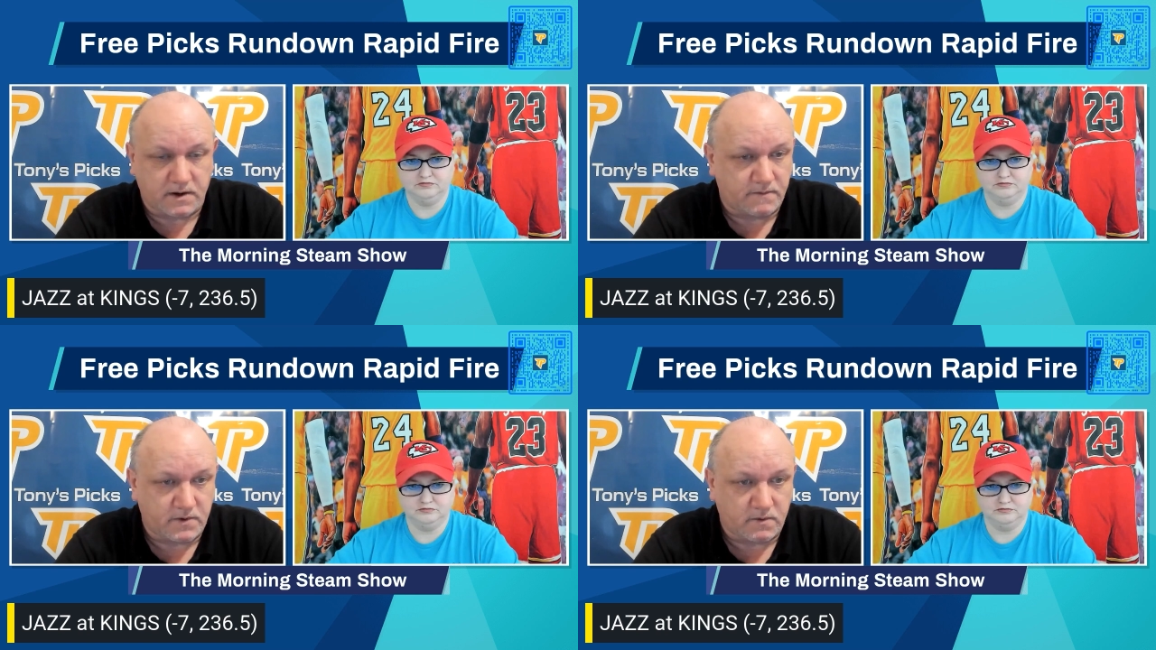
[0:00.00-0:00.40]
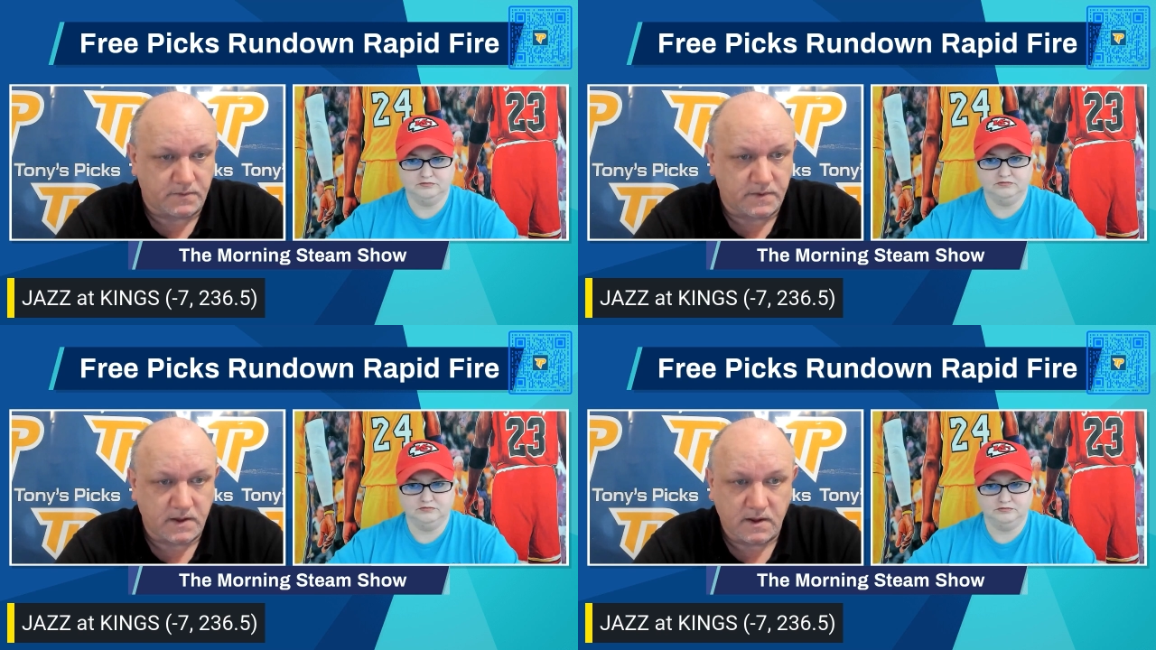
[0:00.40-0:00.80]
Speaker 1: If you
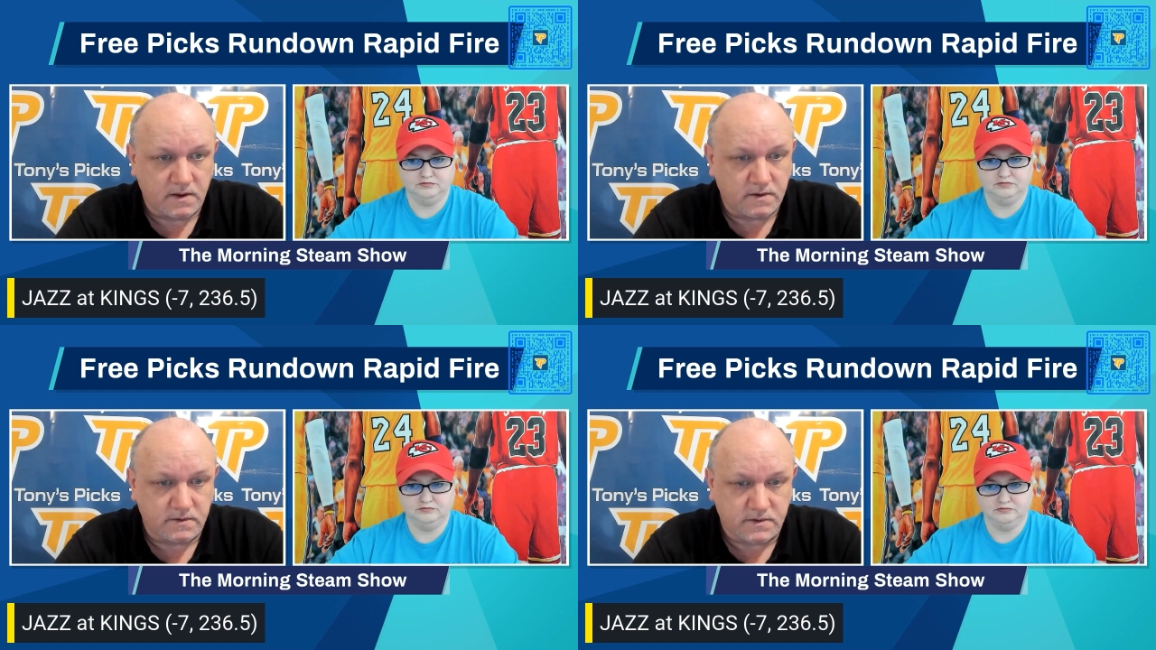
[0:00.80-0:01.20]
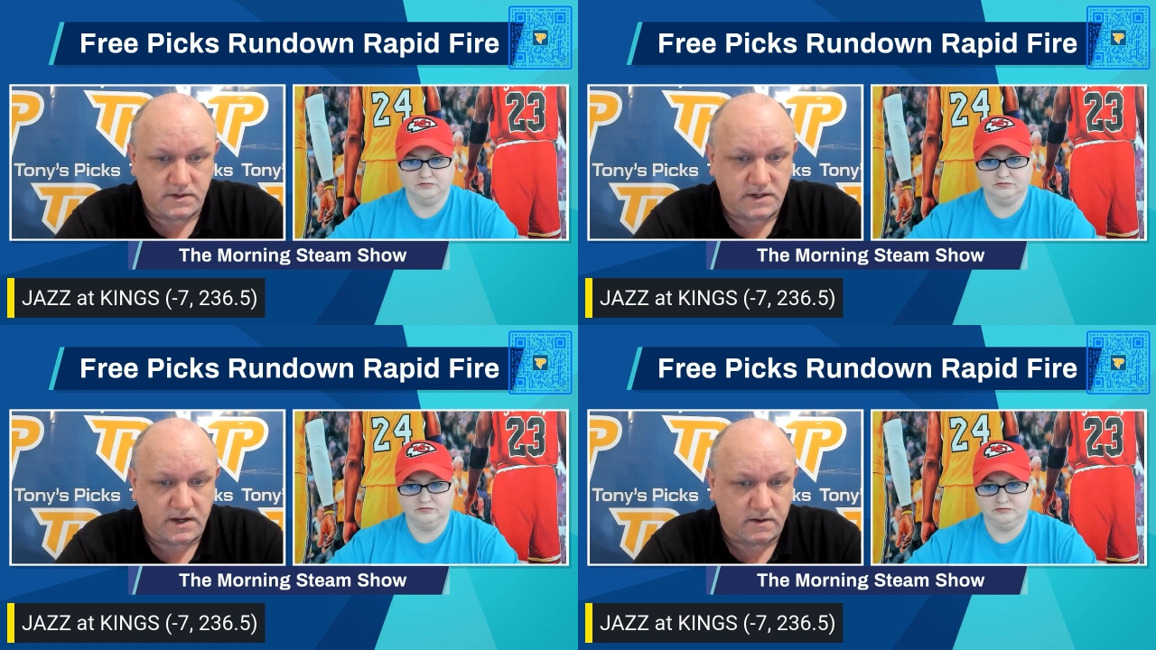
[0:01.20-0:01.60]
don't,
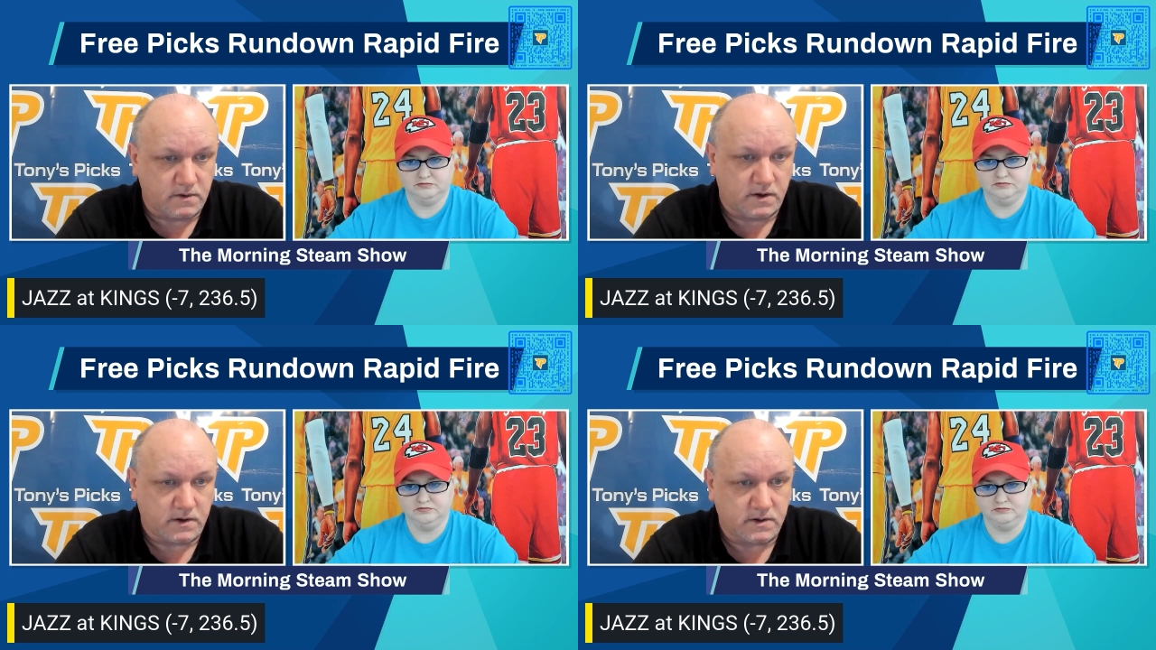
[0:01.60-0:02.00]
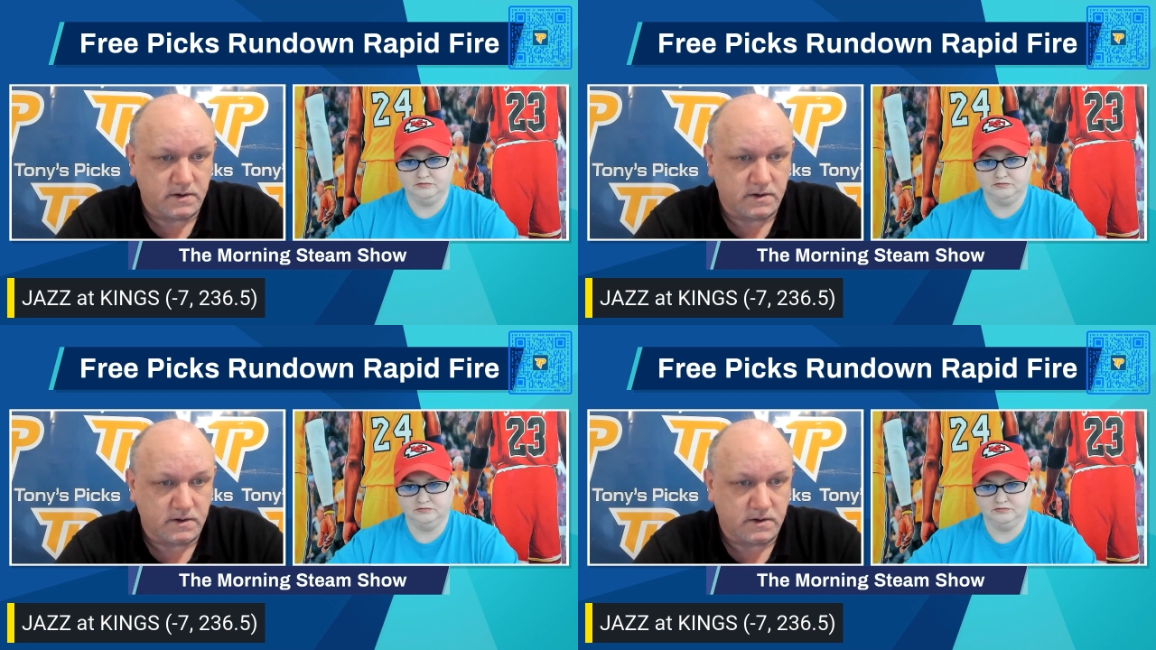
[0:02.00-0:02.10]
just take a look.